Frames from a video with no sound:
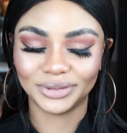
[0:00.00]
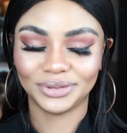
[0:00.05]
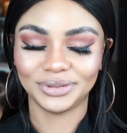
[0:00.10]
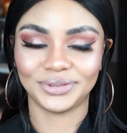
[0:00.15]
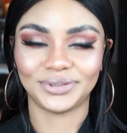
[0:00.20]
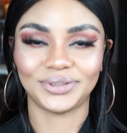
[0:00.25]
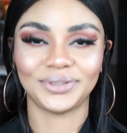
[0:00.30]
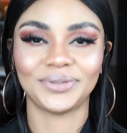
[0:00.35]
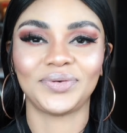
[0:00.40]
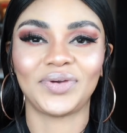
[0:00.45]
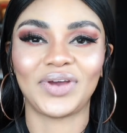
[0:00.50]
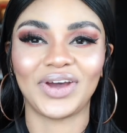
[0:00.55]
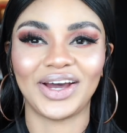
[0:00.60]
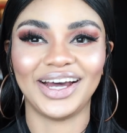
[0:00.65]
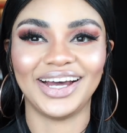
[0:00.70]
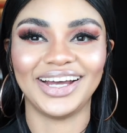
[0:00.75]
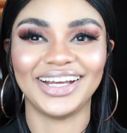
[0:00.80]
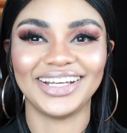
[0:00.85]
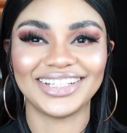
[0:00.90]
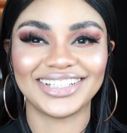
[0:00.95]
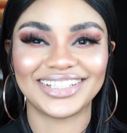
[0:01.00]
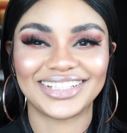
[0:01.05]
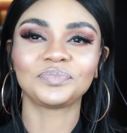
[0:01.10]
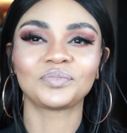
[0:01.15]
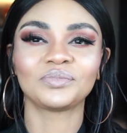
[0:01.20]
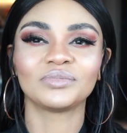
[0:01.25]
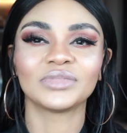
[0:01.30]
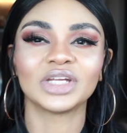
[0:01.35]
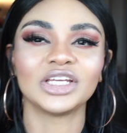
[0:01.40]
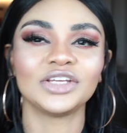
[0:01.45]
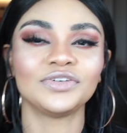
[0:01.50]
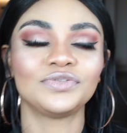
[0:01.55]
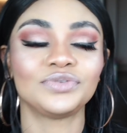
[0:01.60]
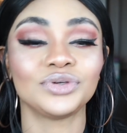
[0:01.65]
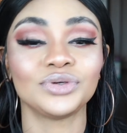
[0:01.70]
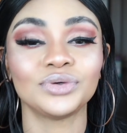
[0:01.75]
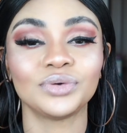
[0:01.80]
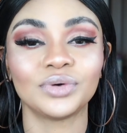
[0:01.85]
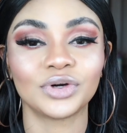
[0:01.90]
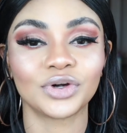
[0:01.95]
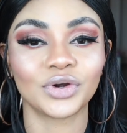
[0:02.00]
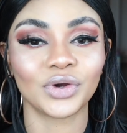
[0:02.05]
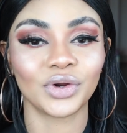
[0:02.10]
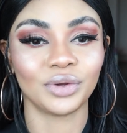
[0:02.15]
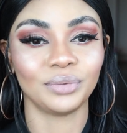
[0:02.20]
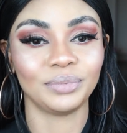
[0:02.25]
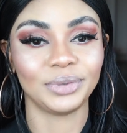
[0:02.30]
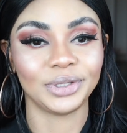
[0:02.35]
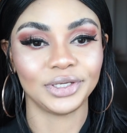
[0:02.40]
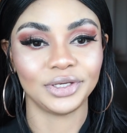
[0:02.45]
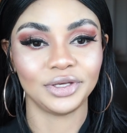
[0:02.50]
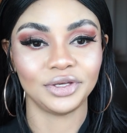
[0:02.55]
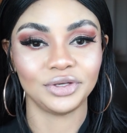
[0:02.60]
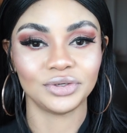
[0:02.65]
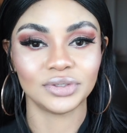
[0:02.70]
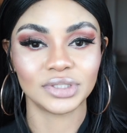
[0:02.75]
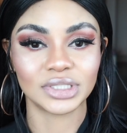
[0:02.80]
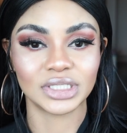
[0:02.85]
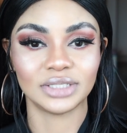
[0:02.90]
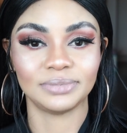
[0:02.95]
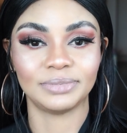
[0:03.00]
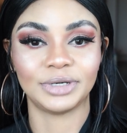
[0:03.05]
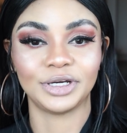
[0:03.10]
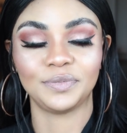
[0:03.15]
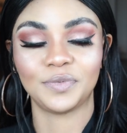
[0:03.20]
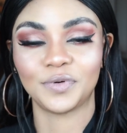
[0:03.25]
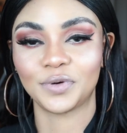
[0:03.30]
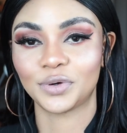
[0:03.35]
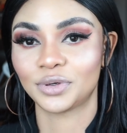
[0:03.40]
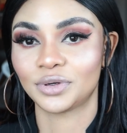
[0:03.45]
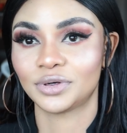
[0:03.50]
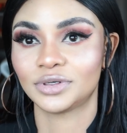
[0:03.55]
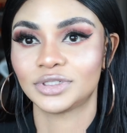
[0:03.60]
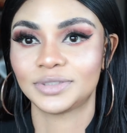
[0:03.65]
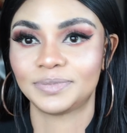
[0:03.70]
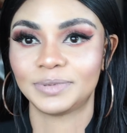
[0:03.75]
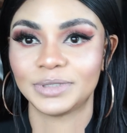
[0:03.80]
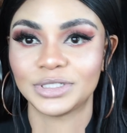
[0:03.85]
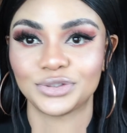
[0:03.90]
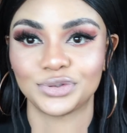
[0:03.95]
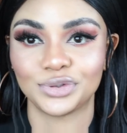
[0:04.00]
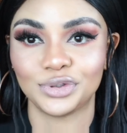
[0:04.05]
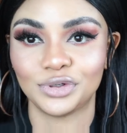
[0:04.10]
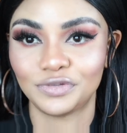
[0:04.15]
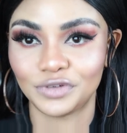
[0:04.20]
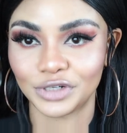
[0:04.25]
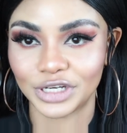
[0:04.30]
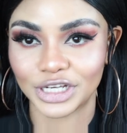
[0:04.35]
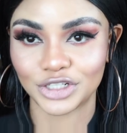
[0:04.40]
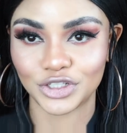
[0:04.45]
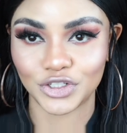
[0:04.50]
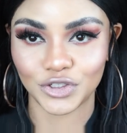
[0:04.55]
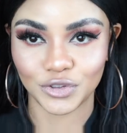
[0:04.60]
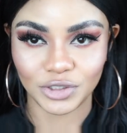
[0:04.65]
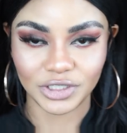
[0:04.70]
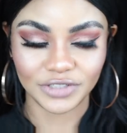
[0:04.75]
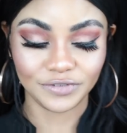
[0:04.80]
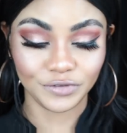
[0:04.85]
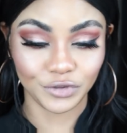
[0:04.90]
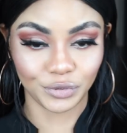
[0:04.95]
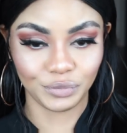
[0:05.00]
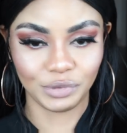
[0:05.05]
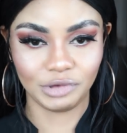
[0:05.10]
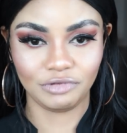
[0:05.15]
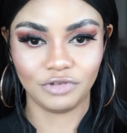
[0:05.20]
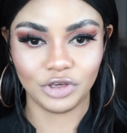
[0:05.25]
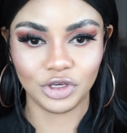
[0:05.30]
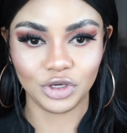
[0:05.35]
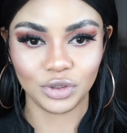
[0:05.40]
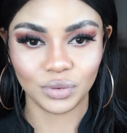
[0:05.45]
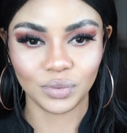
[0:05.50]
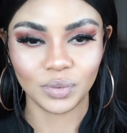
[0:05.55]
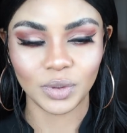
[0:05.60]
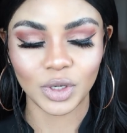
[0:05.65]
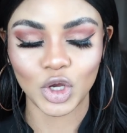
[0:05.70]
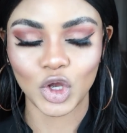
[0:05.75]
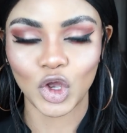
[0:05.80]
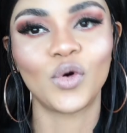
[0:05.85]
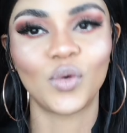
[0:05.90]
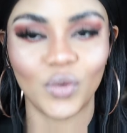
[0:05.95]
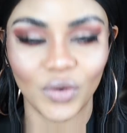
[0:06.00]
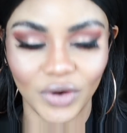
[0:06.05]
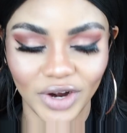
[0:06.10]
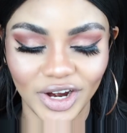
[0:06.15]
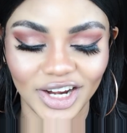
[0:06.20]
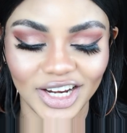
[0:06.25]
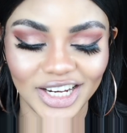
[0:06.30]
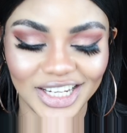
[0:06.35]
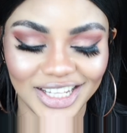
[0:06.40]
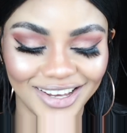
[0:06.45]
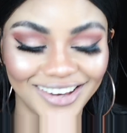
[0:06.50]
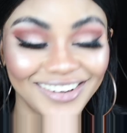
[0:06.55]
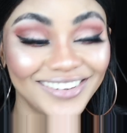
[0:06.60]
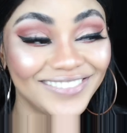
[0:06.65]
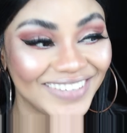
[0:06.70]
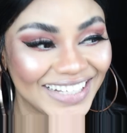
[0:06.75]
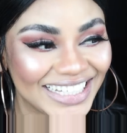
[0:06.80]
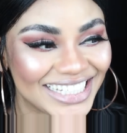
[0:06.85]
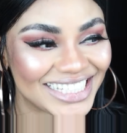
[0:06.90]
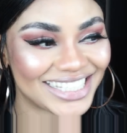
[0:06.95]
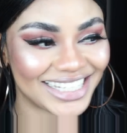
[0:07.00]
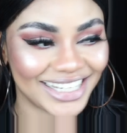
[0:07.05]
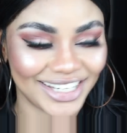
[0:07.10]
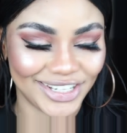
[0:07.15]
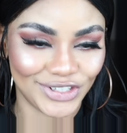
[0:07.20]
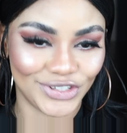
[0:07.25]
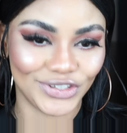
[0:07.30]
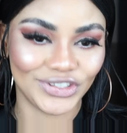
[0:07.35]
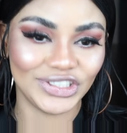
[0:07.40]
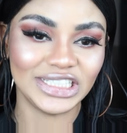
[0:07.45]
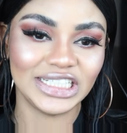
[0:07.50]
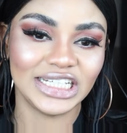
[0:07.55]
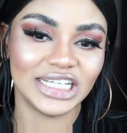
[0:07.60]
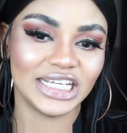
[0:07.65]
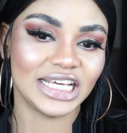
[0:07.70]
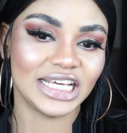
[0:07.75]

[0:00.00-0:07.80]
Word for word: So guys, if you are going to be using my products, please do not forget to leave your review or in the comment section.